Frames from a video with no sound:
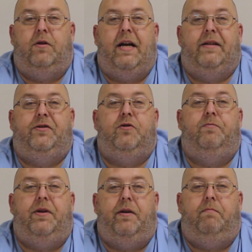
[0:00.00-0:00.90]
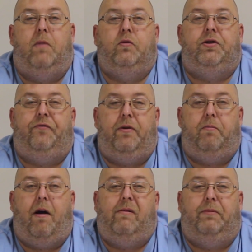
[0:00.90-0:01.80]
So I assume that most of you
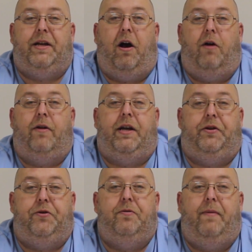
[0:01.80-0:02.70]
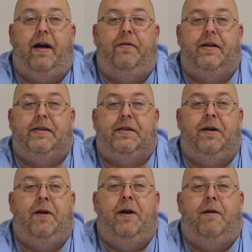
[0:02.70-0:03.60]
probably already knew about this,
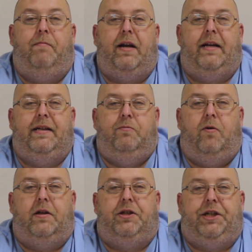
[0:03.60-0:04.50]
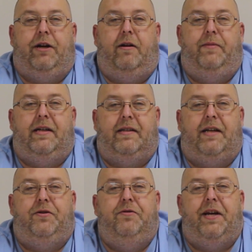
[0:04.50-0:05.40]
but I did want to share it because
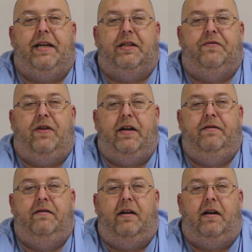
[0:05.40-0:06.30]
I do think it's fun,